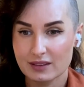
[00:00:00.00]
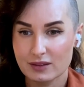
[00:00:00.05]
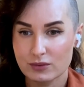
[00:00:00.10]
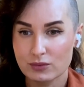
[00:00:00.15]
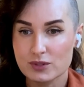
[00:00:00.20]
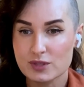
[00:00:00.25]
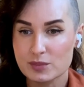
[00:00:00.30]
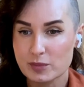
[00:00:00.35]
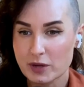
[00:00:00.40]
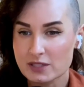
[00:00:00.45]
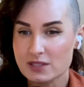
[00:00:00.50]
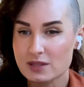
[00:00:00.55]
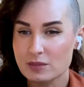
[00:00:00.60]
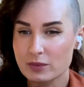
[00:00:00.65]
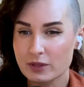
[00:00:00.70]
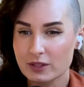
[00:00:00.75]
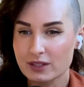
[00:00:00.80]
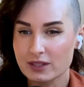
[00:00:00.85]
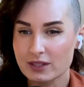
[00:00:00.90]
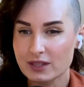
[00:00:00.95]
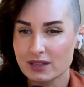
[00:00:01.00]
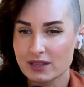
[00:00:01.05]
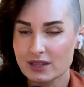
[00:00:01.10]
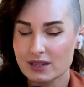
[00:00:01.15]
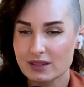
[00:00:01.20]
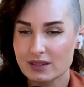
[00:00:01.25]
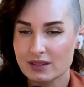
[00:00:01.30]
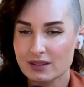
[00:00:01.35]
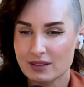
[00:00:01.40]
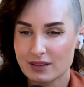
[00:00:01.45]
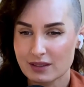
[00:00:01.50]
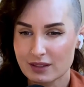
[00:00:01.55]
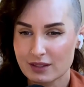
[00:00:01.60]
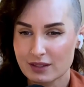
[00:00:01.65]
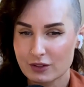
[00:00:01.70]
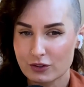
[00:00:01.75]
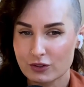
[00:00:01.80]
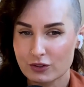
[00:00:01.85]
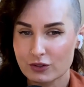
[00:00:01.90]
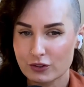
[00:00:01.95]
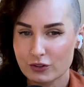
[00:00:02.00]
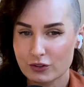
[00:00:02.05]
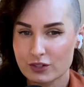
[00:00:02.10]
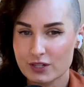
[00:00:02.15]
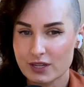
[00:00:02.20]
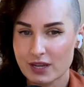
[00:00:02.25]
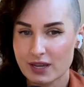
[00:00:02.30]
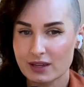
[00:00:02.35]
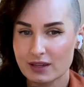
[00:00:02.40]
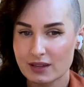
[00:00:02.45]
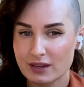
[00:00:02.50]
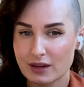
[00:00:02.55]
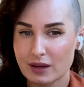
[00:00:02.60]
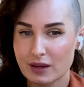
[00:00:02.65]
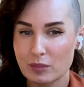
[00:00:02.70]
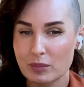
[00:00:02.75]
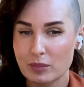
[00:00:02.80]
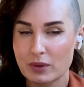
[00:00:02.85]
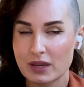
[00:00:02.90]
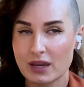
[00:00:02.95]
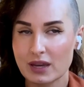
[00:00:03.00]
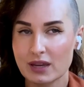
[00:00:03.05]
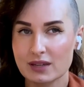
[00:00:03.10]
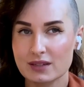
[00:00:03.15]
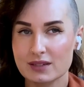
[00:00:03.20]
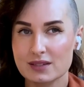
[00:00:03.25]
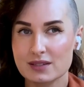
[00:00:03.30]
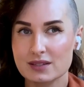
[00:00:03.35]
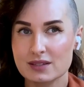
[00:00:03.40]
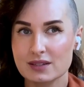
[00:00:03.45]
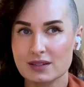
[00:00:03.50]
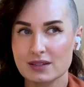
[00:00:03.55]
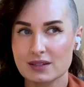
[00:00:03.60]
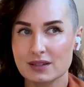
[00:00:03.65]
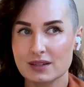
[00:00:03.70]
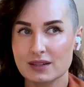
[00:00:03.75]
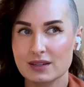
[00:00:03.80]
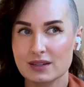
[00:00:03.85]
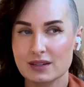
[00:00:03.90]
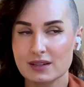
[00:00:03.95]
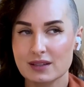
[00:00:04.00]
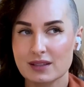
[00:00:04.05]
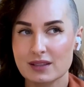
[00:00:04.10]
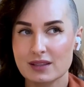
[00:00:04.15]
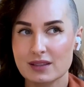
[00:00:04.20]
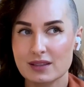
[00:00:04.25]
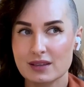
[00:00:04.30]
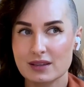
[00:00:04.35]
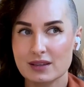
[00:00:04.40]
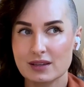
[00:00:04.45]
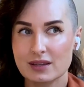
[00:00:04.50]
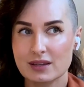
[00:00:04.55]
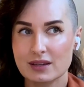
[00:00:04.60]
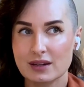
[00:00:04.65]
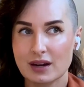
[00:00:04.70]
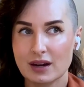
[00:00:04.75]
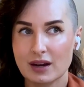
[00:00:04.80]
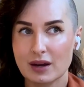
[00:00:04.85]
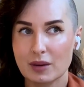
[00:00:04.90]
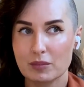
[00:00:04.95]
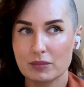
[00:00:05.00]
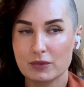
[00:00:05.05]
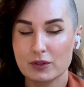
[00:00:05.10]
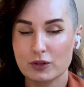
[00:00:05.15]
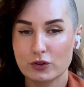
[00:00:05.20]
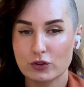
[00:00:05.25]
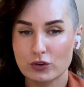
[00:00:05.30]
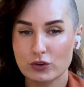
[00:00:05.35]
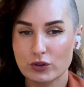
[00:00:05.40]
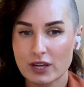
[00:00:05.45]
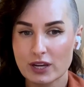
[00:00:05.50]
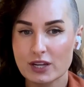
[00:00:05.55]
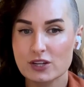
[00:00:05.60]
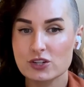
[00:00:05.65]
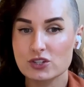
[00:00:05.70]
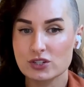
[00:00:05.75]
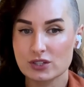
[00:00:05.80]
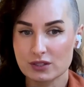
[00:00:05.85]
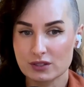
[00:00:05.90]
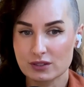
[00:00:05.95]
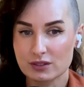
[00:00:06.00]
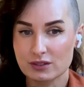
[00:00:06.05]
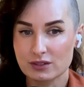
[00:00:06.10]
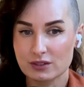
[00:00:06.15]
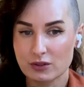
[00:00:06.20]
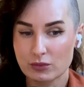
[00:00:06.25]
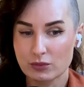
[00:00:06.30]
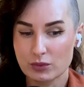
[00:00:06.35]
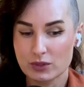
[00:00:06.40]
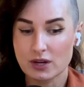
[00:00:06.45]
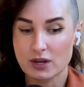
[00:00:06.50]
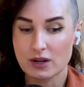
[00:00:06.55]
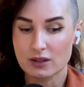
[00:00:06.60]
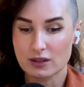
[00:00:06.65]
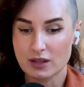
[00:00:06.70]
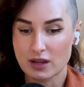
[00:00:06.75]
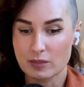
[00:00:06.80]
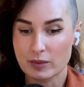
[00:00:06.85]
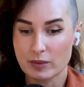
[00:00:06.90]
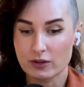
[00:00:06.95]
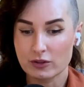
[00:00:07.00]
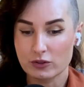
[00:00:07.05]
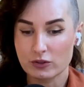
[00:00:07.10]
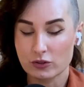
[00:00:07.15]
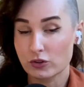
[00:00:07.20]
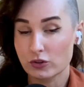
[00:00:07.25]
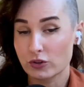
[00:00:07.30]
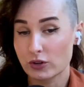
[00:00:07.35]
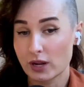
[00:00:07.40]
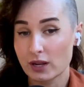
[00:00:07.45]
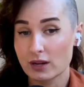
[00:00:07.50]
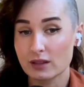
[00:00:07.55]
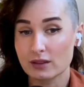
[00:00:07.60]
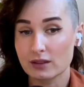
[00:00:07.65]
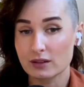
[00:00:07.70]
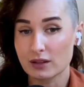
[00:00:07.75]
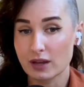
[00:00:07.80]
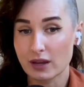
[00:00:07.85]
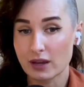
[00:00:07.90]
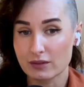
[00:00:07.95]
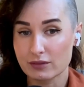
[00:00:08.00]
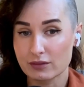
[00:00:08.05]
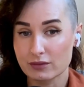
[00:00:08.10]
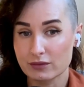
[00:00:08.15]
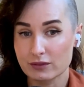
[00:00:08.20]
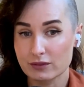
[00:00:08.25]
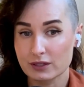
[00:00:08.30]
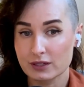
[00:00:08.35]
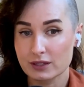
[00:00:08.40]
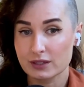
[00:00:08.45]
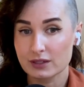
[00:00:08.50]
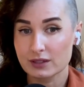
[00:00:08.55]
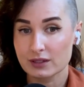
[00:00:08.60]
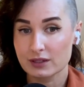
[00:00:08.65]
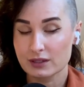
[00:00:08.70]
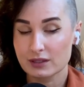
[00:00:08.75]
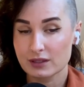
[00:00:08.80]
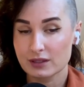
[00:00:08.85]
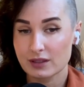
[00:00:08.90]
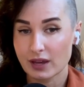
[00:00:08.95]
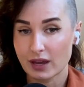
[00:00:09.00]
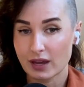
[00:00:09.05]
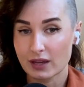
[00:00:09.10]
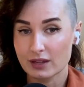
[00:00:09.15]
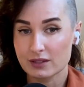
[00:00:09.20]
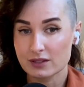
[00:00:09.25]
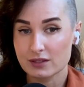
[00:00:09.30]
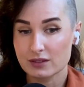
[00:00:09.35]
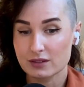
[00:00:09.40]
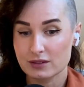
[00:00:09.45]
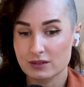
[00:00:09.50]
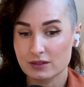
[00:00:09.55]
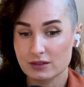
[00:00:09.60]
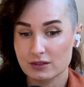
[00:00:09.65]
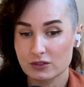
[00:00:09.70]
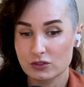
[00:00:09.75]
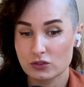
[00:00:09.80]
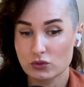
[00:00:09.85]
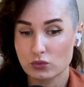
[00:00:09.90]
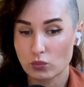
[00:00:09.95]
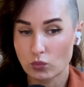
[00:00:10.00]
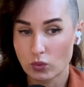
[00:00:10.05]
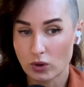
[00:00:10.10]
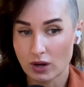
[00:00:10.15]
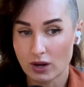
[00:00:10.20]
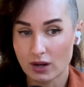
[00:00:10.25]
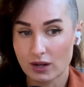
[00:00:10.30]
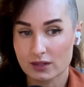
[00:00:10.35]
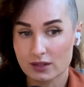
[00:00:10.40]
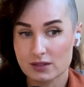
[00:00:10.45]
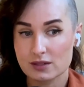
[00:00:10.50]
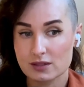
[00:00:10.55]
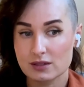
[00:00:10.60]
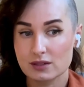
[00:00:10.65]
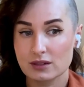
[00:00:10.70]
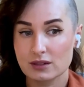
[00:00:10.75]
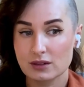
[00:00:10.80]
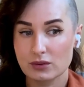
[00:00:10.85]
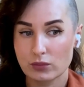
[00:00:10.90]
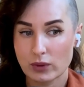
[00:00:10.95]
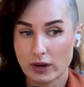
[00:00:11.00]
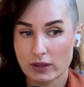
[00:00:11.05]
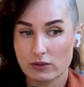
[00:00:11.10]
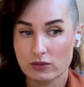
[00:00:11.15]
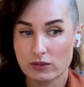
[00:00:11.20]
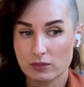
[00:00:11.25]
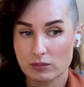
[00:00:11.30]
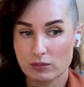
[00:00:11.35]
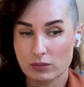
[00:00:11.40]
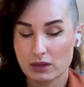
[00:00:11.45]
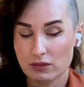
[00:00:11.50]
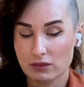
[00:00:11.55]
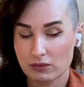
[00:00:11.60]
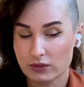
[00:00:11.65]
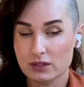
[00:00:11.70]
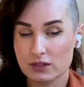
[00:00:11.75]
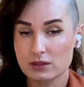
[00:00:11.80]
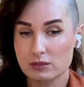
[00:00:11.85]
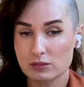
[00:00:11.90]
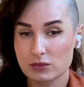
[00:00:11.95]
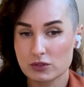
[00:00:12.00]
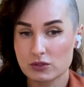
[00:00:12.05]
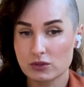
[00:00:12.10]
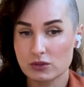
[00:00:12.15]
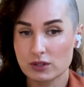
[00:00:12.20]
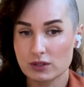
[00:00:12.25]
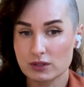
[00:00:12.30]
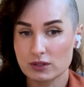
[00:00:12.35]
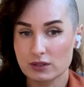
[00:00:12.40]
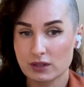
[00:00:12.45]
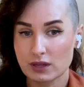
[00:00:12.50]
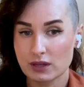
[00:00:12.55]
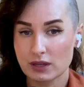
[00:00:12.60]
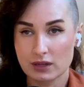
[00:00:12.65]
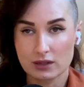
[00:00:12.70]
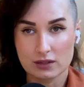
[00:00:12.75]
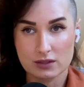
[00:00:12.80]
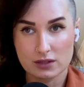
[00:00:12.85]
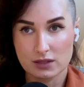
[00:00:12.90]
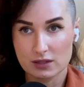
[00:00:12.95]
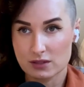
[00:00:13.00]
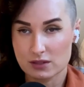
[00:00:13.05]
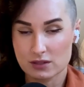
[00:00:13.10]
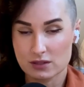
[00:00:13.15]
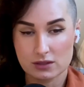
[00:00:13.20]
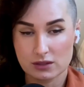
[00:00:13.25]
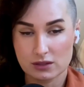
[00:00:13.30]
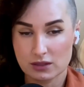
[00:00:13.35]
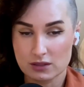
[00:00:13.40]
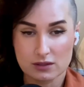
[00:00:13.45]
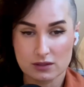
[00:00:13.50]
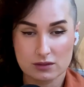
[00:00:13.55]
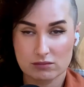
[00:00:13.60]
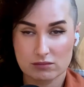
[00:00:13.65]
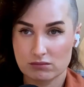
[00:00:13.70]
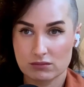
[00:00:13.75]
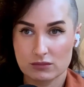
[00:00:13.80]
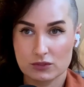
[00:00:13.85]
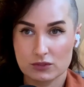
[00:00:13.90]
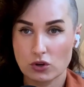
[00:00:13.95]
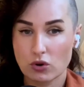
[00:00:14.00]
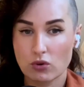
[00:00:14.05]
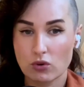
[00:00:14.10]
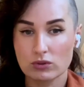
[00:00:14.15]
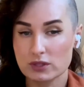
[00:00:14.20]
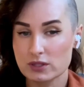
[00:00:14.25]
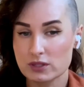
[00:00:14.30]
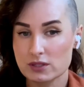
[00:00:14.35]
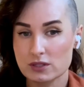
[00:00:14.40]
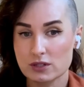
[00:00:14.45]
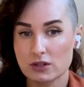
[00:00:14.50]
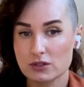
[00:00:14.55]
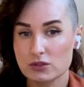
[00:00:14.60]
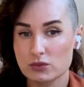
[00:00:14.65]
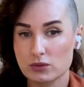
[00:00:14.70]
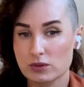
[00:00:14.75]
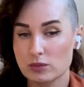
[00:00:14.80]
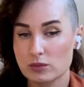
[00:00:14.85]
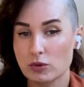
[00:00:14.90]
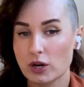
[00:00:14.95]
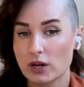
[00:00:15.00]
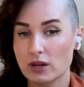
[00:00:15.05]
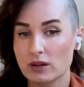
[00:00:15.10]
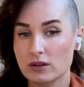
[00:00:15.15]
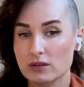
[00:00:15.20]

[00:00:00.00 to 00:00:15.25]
responsibility that you're taking up and the creation. We talk a lot about you're creating the life that you want rather than being victim to it. And it totally starts with the brain.